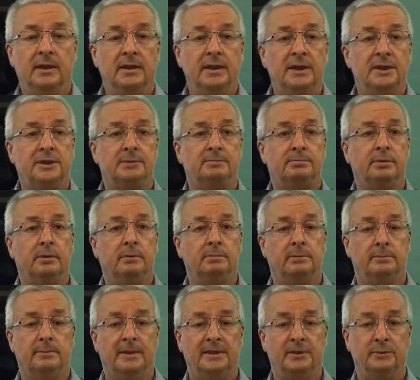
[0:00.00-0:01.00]
It's a
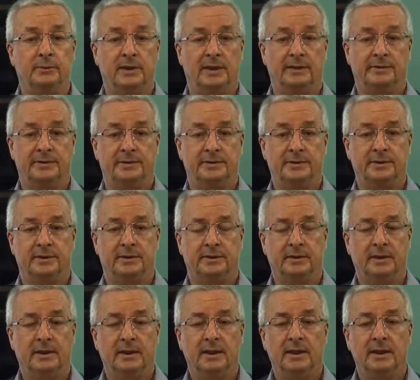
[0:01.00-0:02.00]
problem anywhere, isn't it?
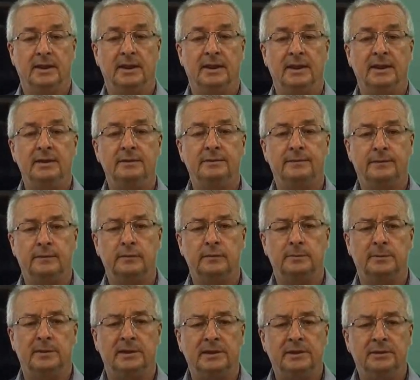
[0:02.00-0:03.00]

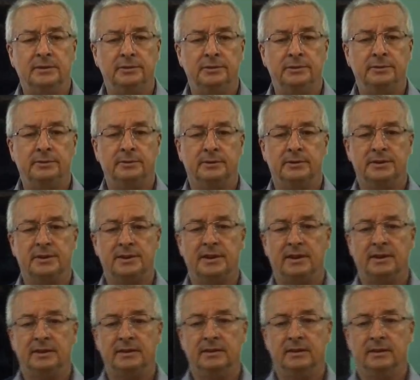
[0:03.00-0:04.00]
Informally, you can
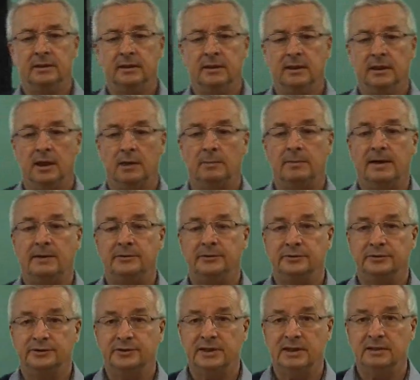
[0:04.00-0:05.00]
say about
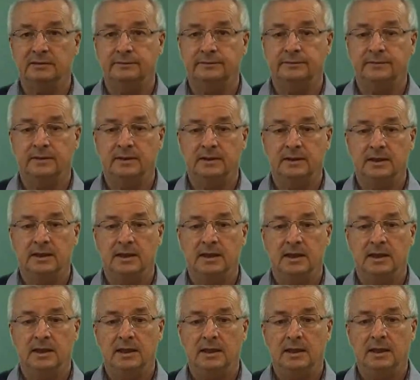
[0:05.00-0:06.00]
yourself,
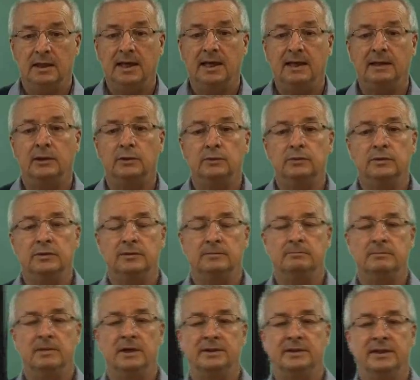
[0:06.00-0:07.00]
hello,
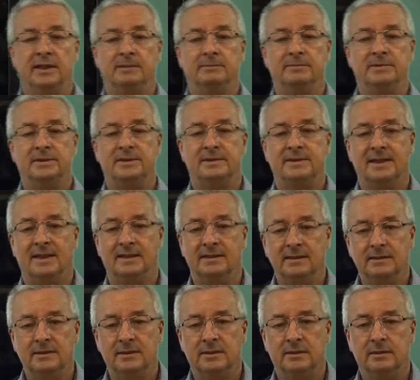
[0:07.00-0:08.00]
my name's
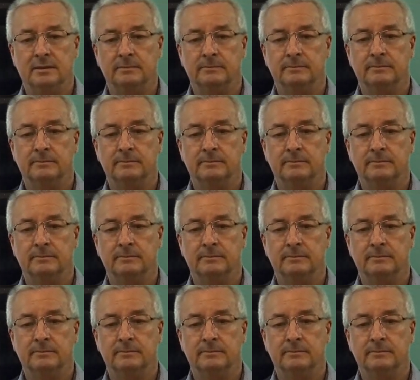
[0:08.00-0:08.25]
Deniz.